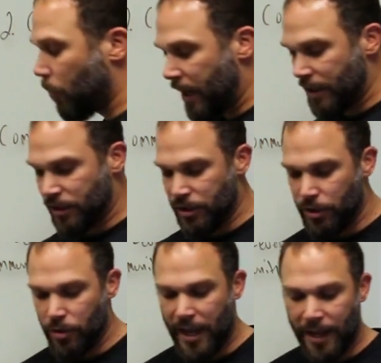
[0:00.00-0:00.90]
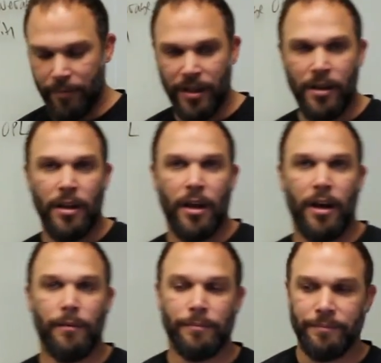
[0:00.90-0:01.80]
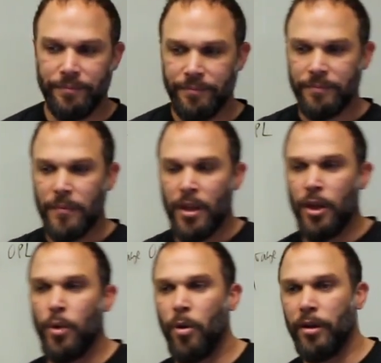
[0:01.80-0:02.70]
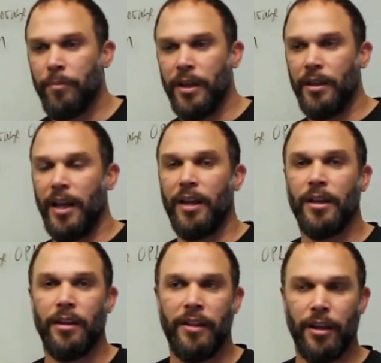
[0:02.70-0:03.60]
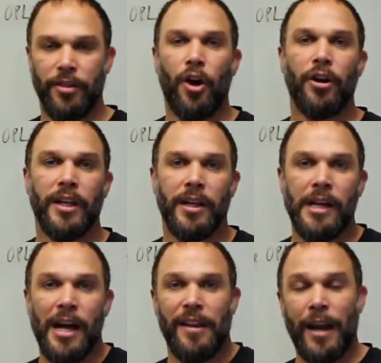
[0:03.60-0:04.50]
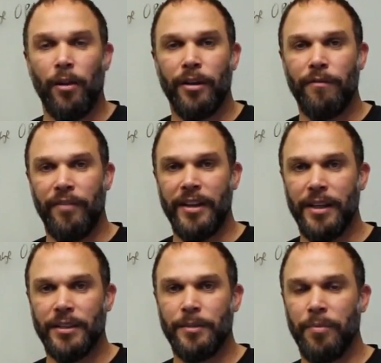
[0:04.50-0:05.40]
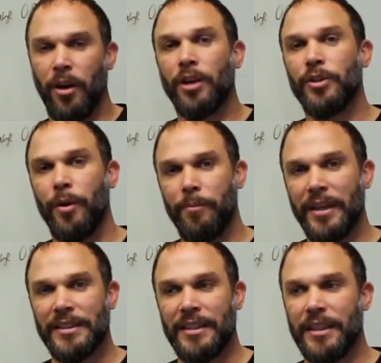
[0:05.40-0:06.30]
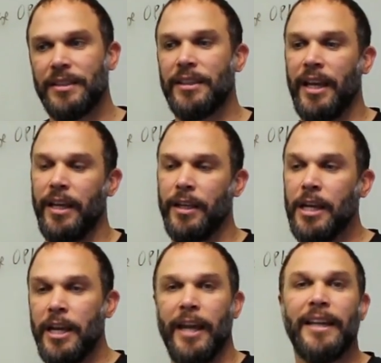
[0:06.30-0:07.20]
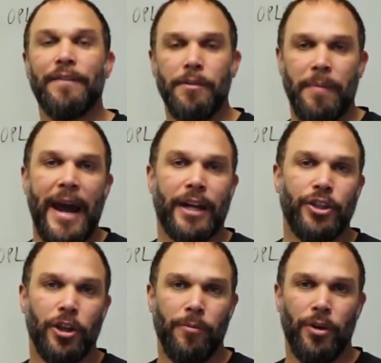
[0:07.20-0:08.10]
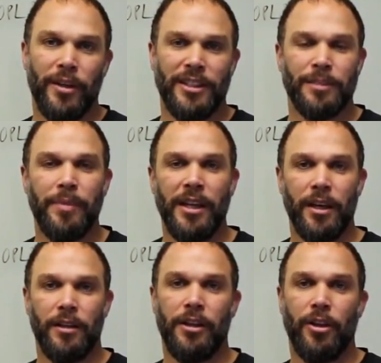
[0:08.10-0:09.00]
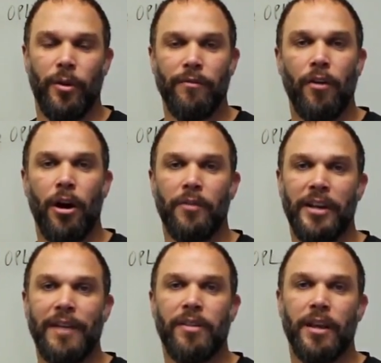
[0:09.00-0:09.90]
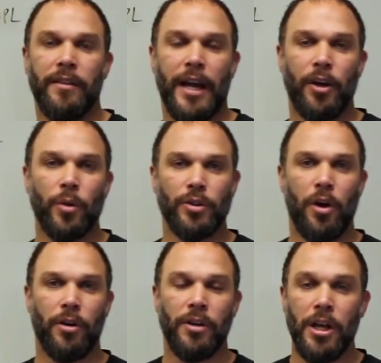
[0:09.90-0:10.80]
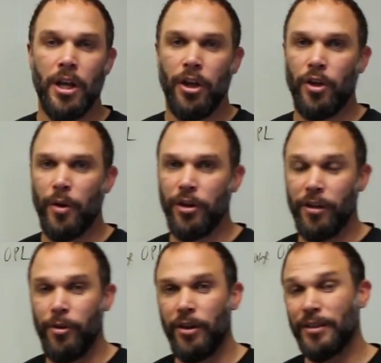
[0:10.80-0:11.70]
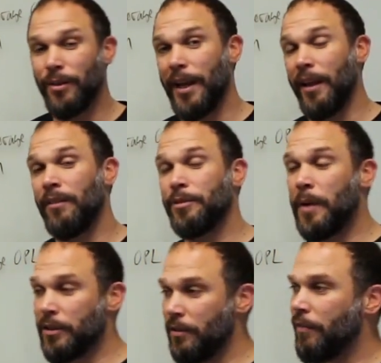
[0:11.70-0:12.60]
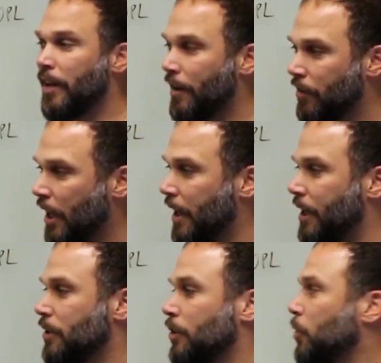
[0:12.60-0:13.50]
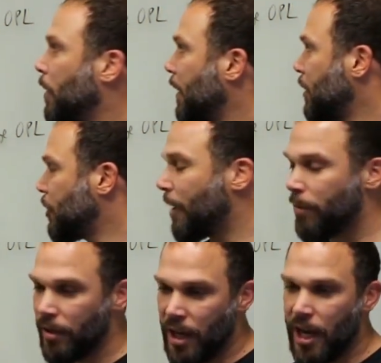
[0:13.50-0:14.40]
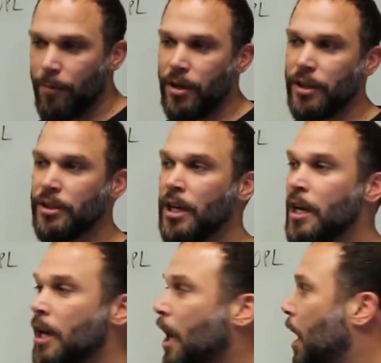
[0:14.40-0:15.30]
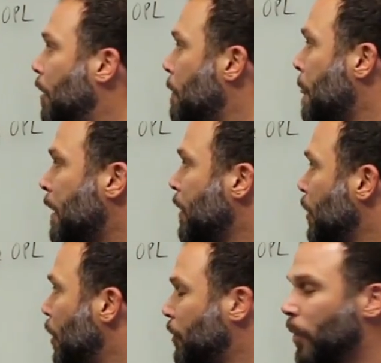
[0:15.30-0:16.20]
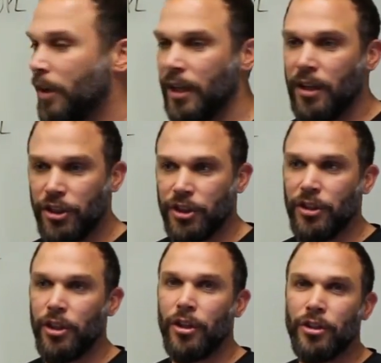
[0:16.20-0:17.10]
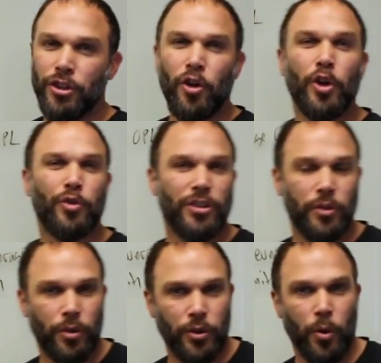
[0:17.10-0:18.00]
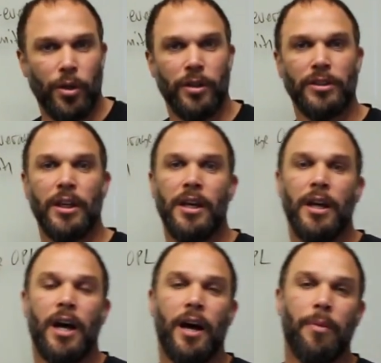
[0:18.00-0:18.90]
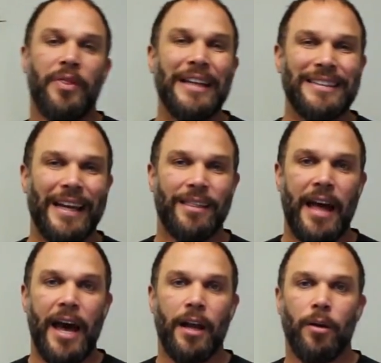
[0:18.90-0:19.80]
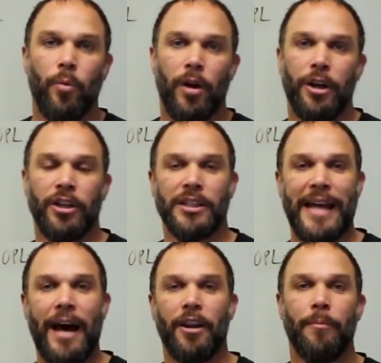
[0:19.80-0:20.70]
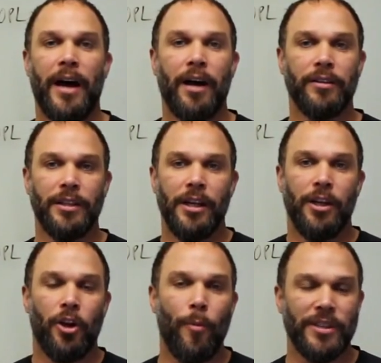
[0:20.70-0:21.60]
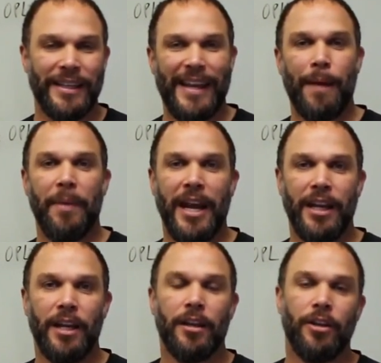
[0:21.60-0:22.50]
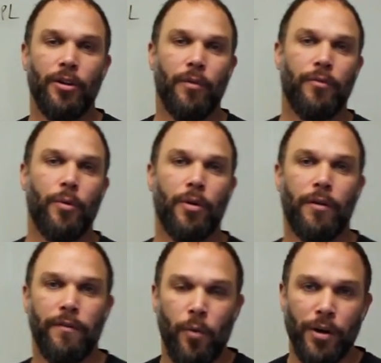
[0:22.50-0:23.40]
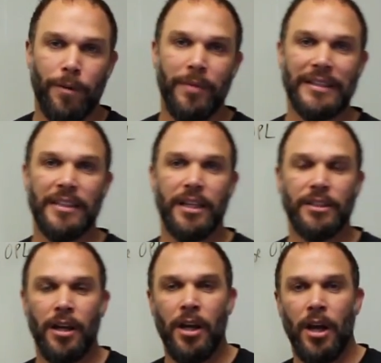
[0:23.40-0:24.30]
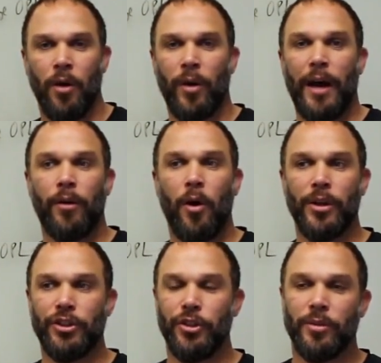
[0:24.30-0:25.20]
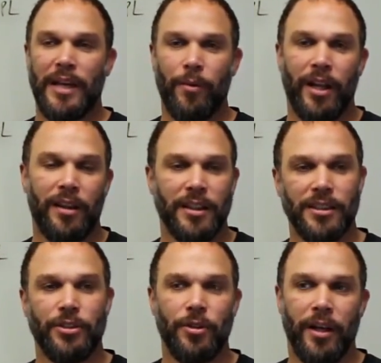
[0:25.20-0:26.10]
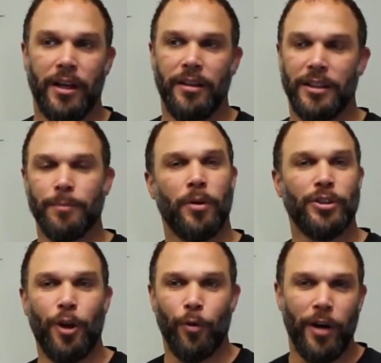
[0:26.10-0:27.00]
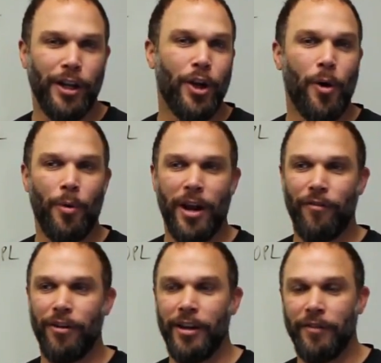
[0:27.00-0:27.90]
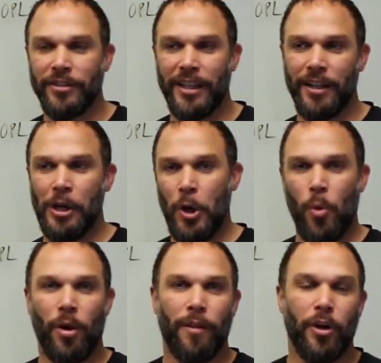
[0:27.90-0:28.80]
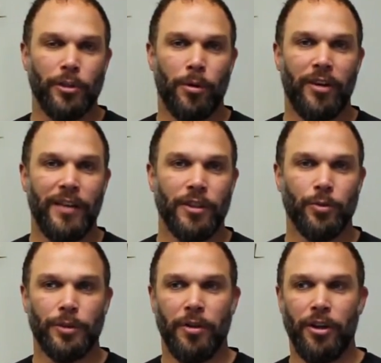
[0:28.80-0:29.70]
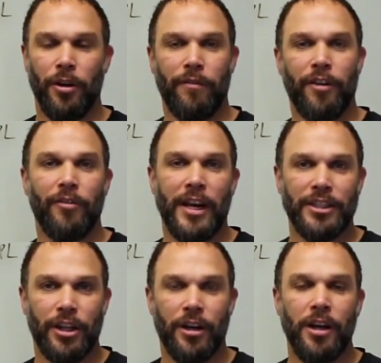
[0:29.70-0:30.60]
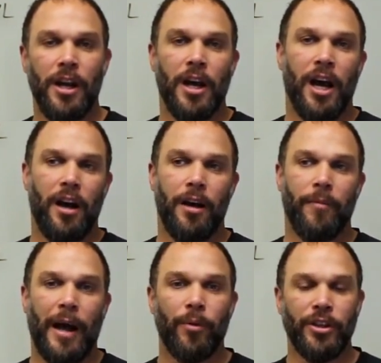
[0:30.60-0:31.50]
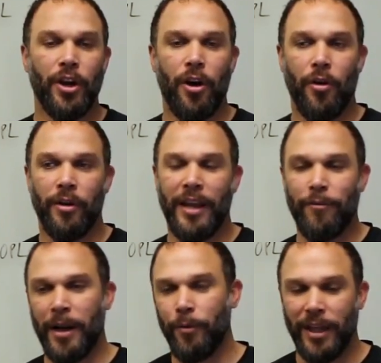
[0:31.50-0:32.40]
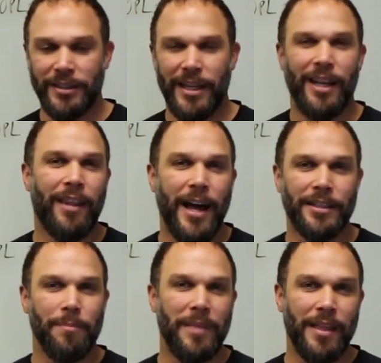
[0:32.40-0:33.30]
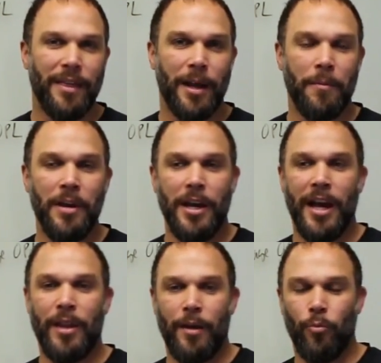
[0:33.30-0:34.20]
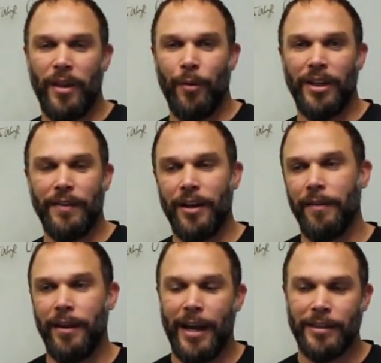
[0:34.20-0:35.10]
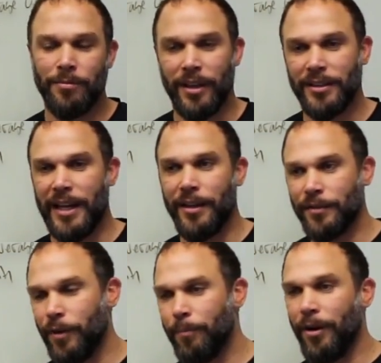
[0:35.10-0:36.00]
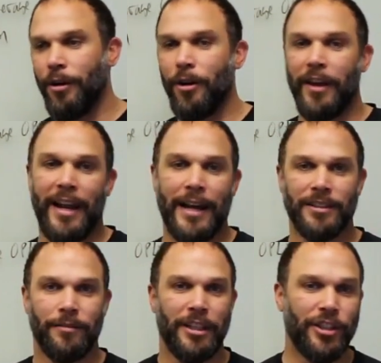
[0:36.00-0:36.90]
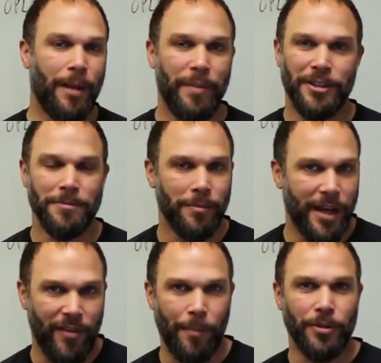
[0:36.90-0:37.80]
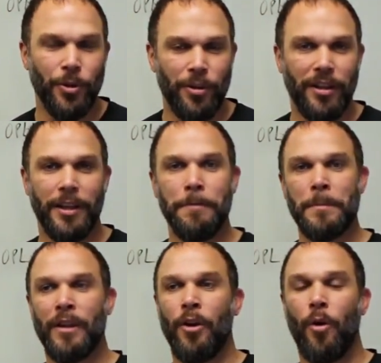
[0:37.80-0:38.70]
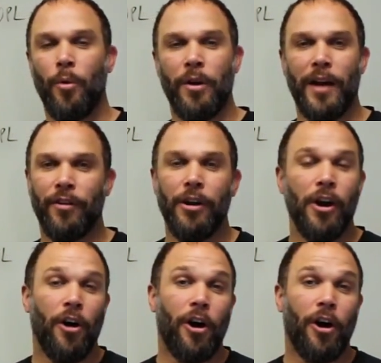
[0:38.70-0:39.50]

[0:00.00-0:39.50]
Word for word: of ways to do that um, you want to be like the authority, not only in fitness, but also in business and, and giving back to your community and just being, you know, involved in everything that goes on, you know, in your community. So again, like sponsoring the 5Ks or joining like the Chamber of Commerce, um, you know, doing like lunch and learns, grocery store tours, um, things like that, where you're just out and about, you know, almost like campaigning, you know, for, for your business what I would always do is I would like listen to like the sports talk radio or whatever, and if it's like one of the Baltimore Ravens was putting on a fundraiser, um, I would go and everybody would like stand in line to meet them, and then when they would get there, they'd ask them like sign this football, or they'd ask they try to pitch them some kind of opportunity or whatever.